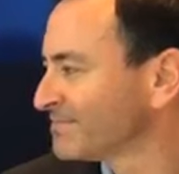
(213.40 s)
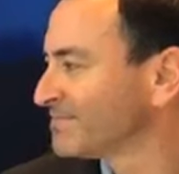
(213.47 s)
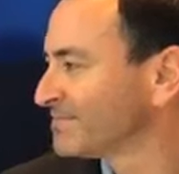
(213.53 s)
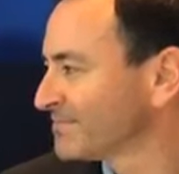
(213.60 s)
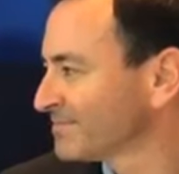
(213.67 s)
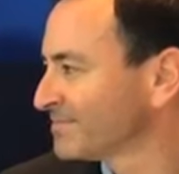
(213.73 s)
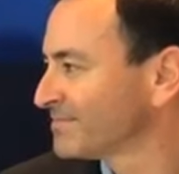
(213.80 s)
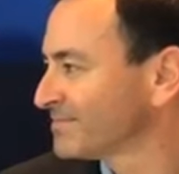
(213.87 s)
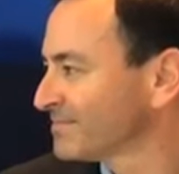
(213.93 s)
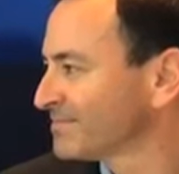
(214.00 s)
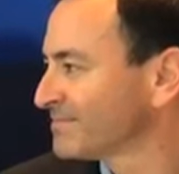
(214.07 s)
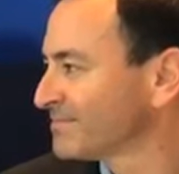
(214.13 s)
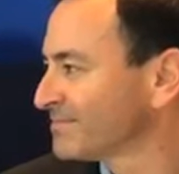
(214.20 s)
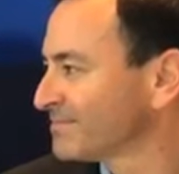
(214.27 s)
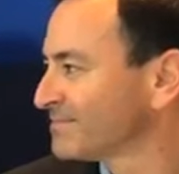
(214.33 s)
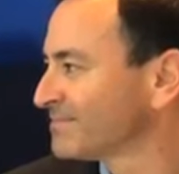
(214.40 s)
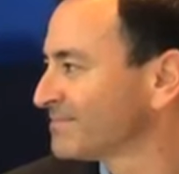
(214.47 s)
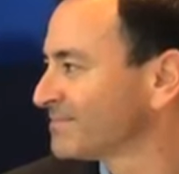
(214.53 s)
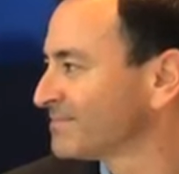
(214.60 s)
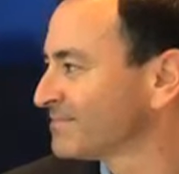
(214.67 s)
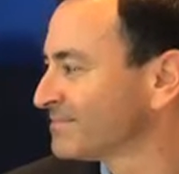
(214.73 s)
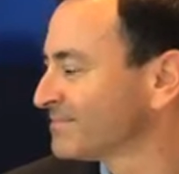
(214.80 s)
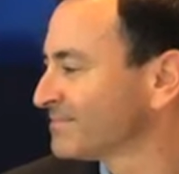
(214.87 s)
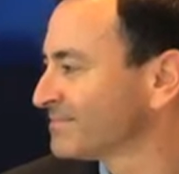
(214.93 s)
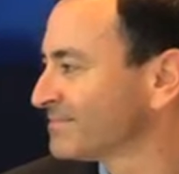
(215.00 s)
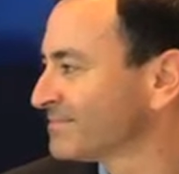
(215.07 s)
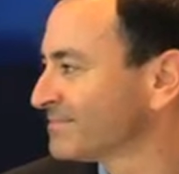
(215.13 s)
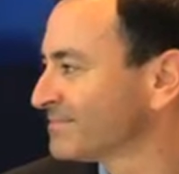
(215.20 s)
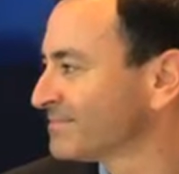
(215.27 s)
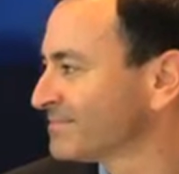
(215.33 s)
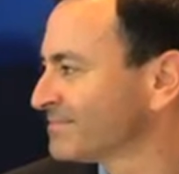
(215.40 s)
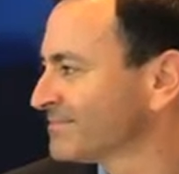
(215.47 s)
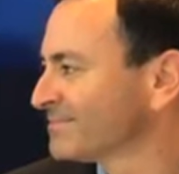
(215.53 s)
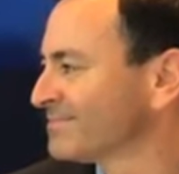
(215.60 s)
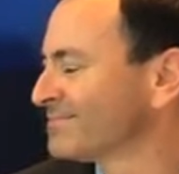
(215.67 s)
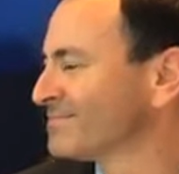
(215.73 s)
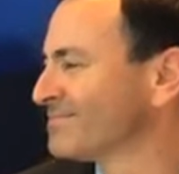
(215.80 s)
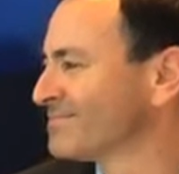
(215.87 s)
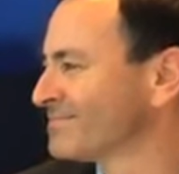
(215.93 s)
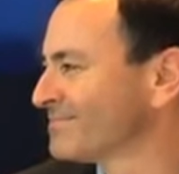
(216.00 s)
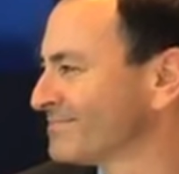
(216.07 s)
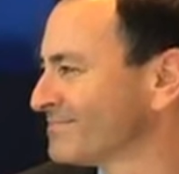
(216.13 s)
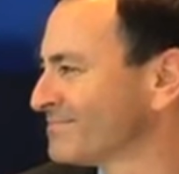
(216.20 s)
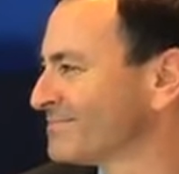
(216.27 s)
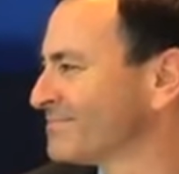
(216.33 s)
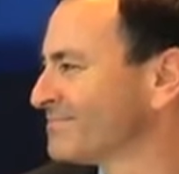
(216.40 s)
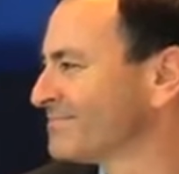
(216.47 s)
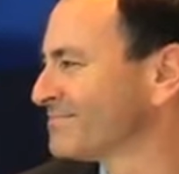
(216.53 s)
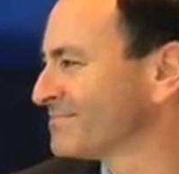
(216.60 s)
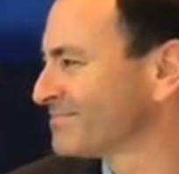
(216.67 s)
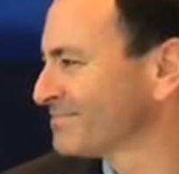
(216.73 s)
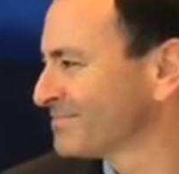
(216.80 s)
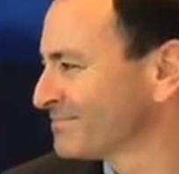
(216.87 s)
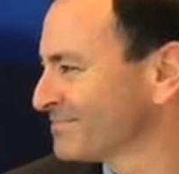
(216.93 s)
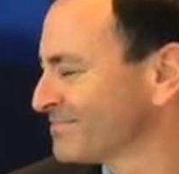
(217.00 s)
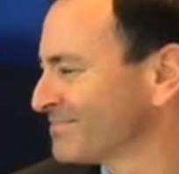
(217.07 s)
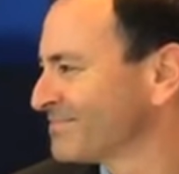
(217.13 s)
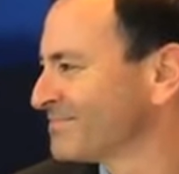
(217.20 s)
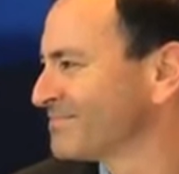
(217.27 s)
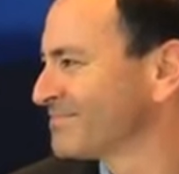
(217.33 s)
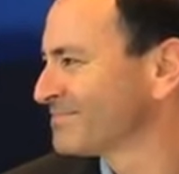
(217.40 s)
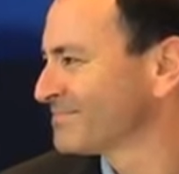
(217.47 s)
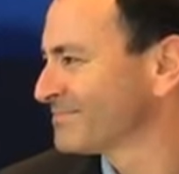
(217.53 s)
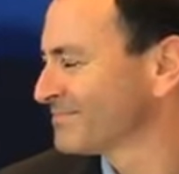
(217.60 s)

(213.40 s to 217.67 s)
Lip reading: This person isn't speaking.